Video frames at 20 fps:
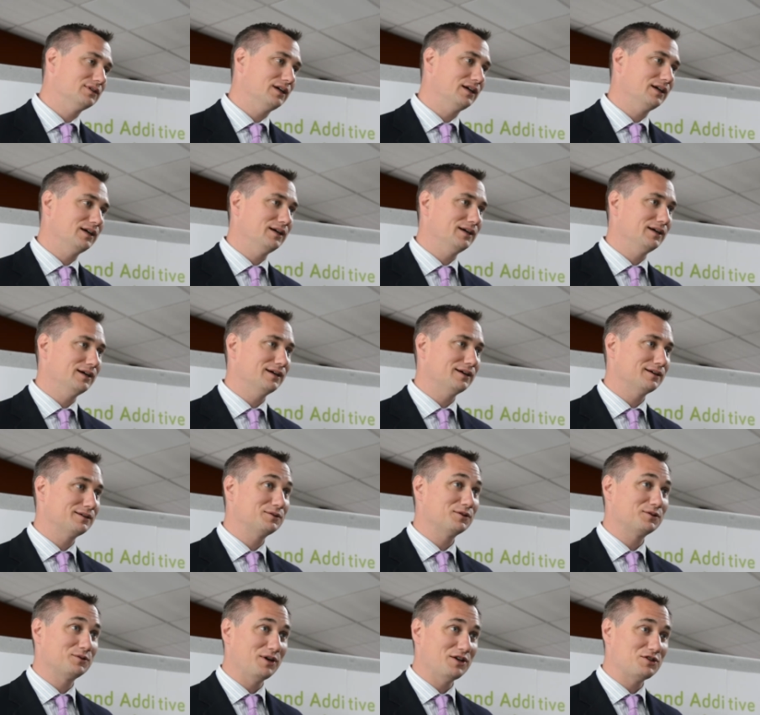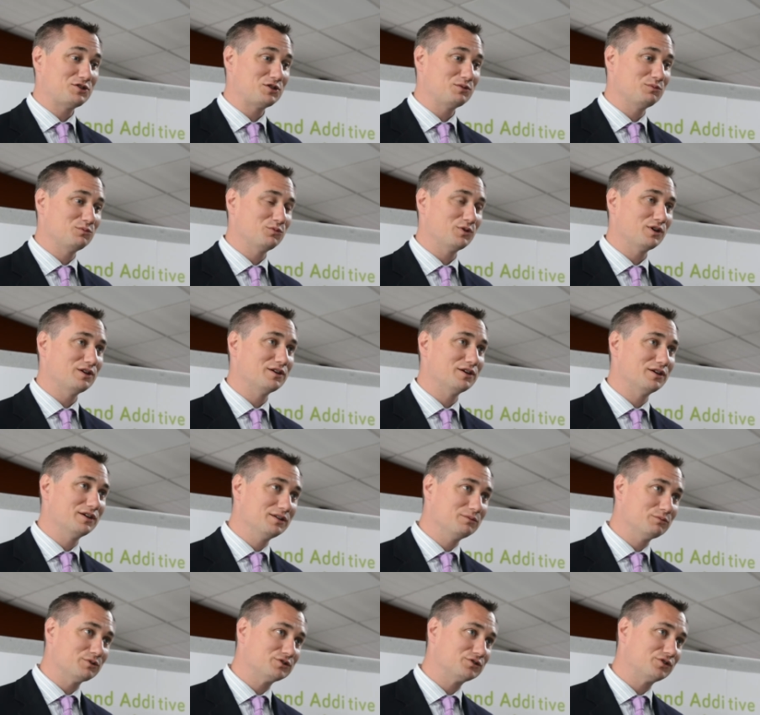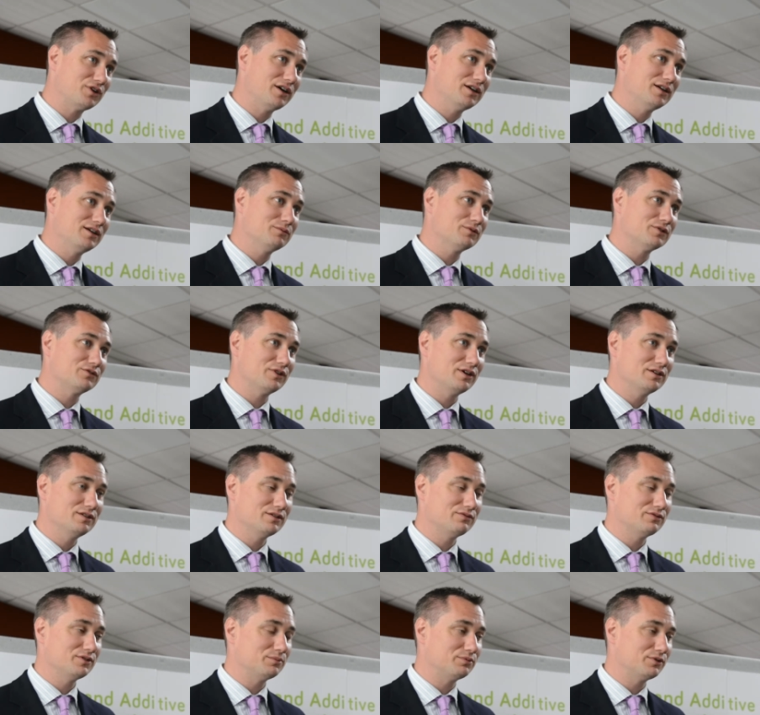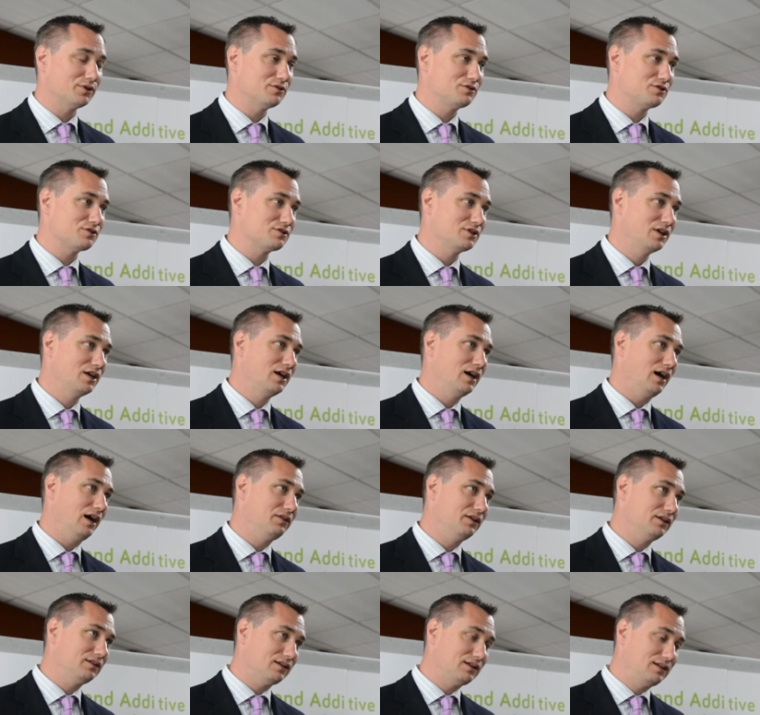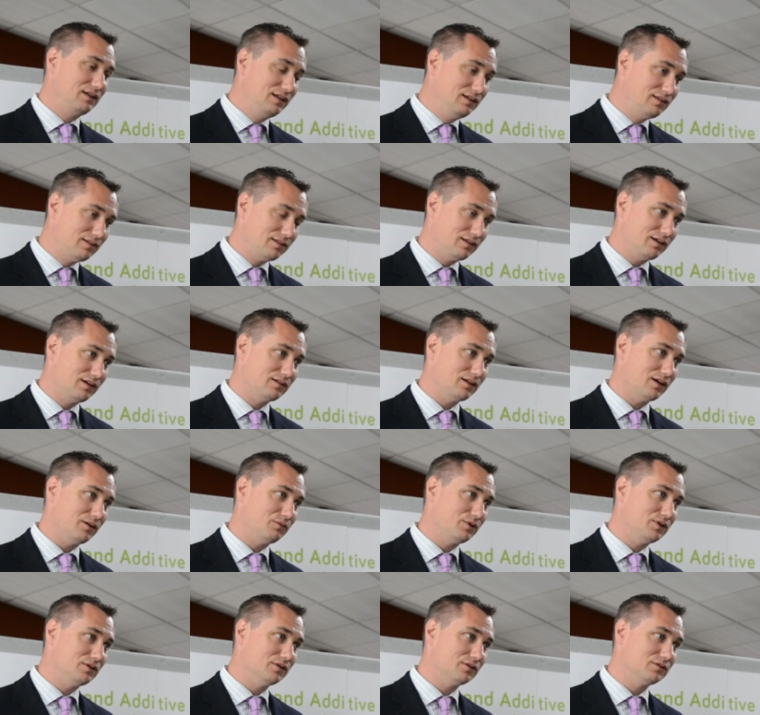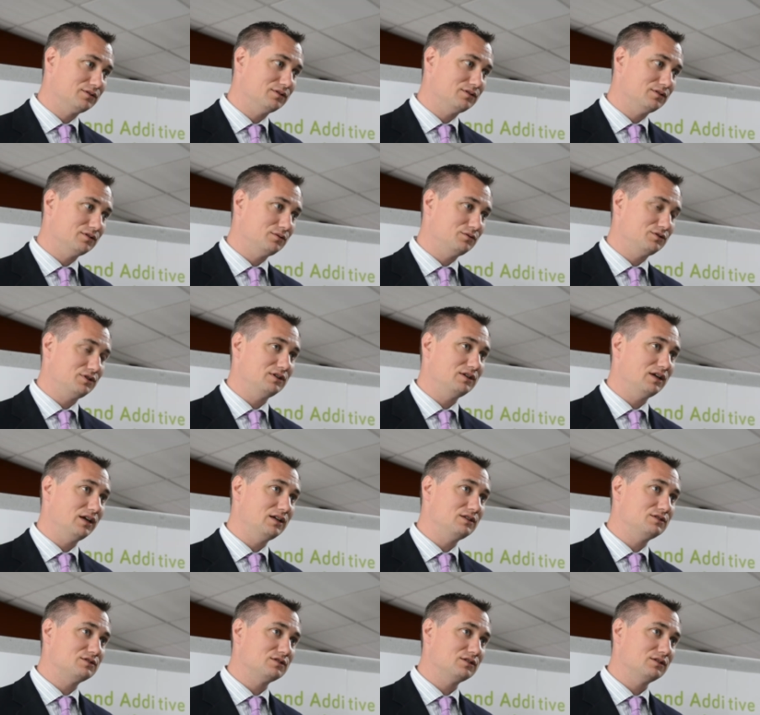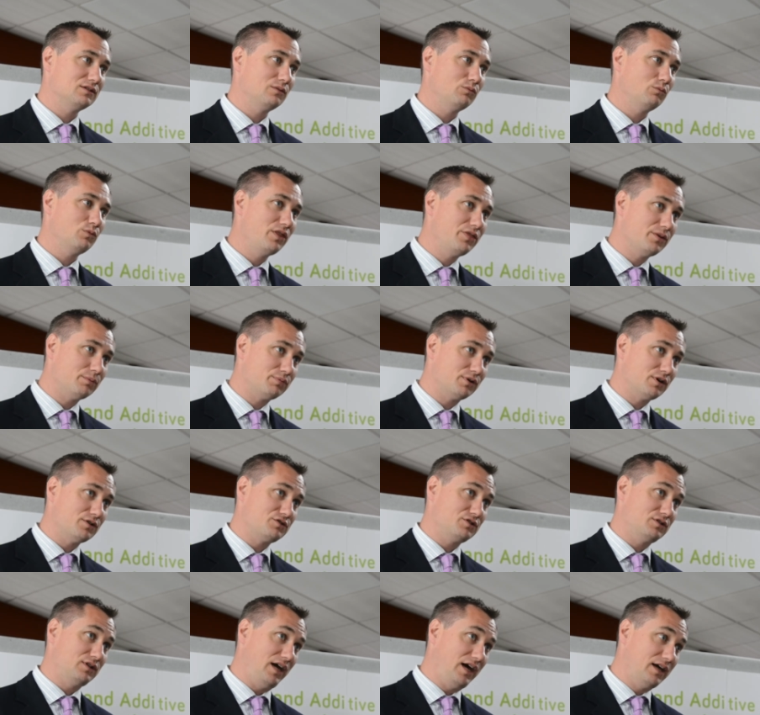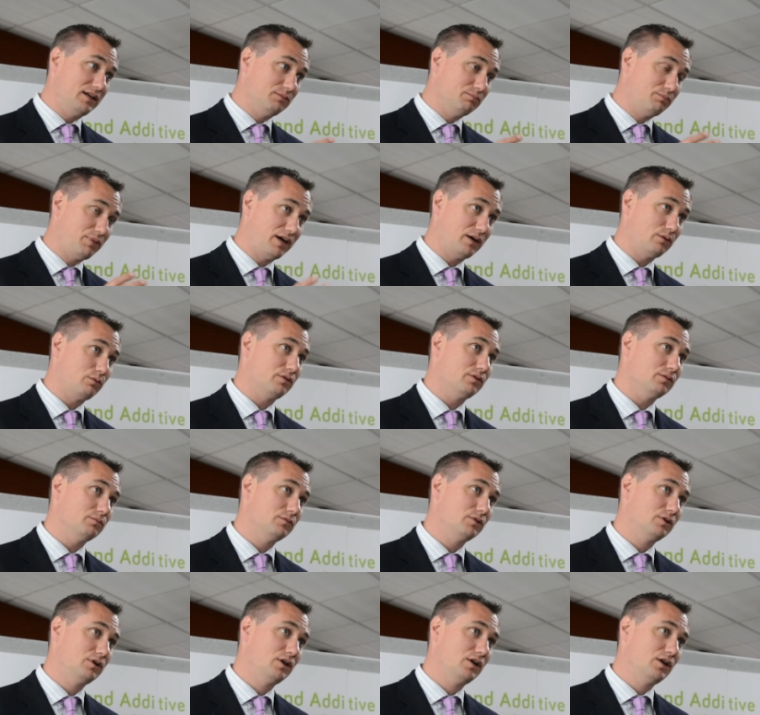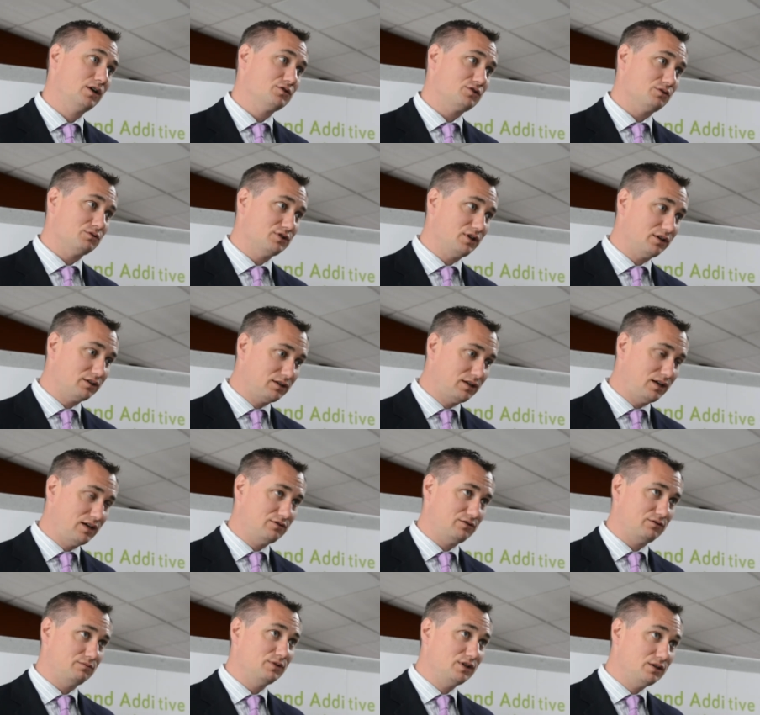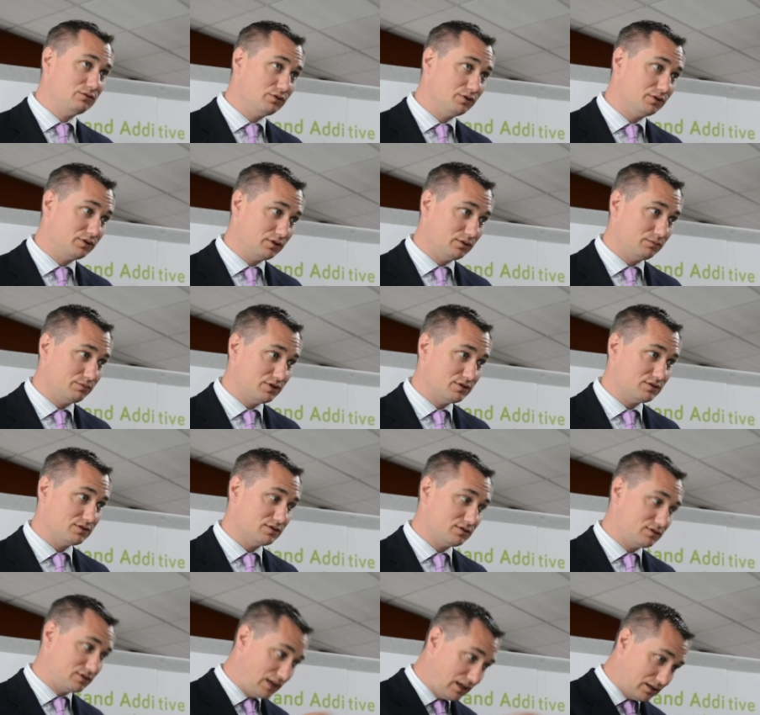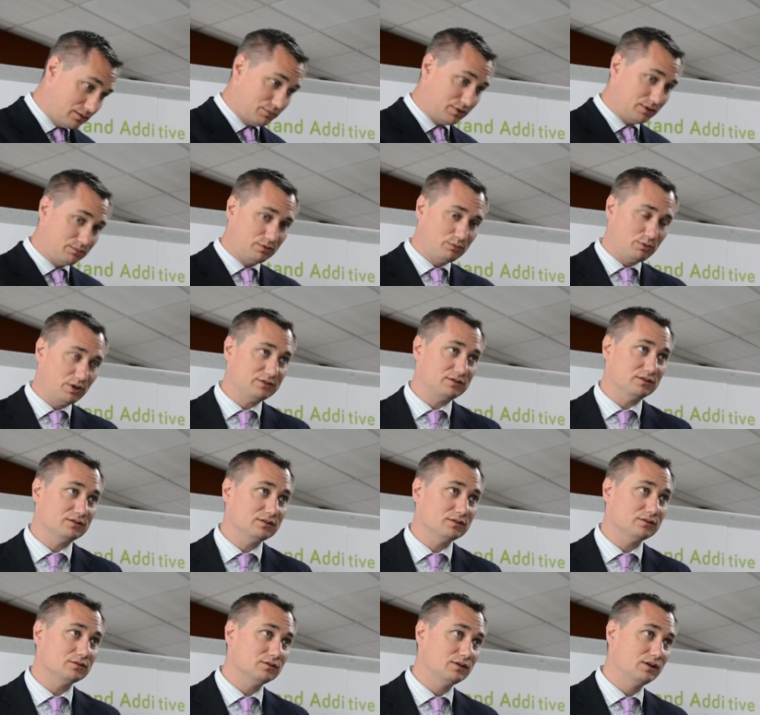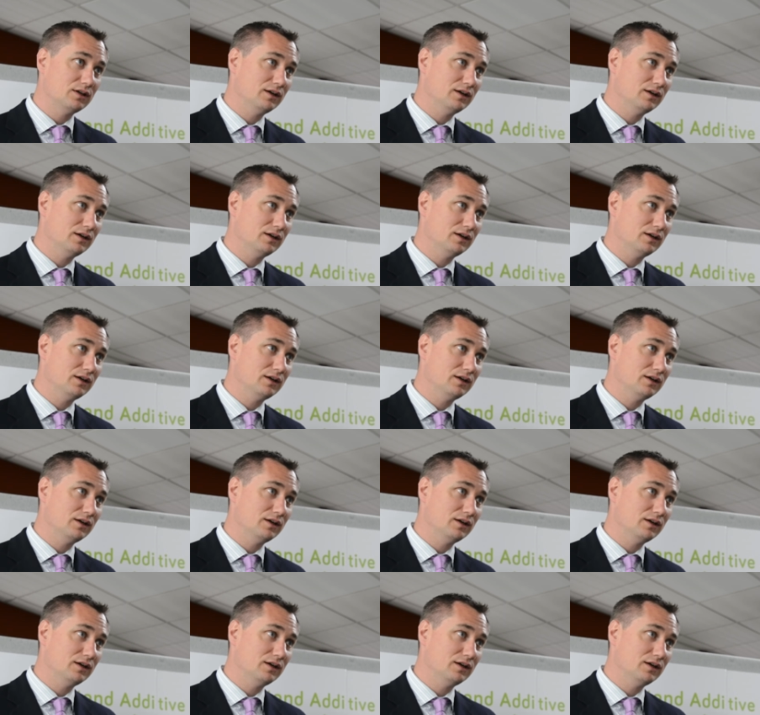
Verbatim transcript: Uh, good question. We're learning, we're trying, we're trying different approaches. I think the key thing that we look to do is engage with the person and empower them. So it's not a case of me running a business telling people what to do.